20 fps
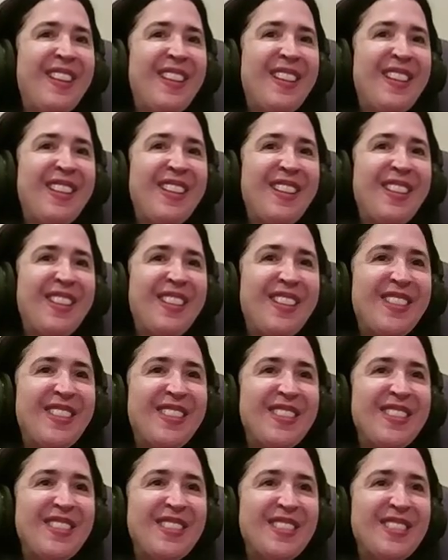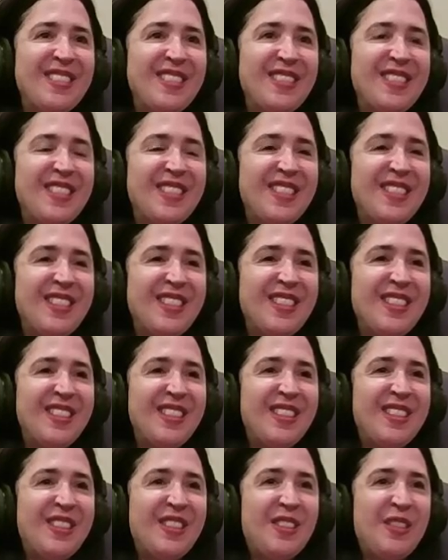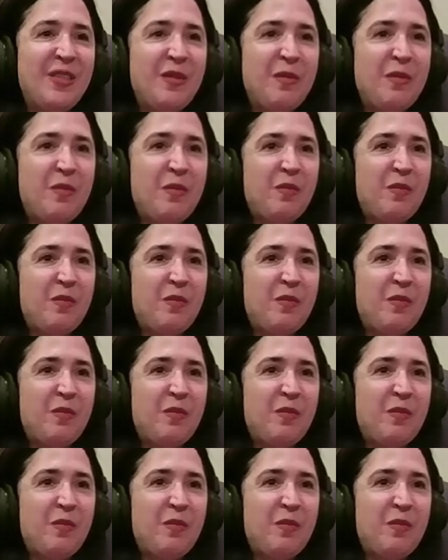This person isn't speaking.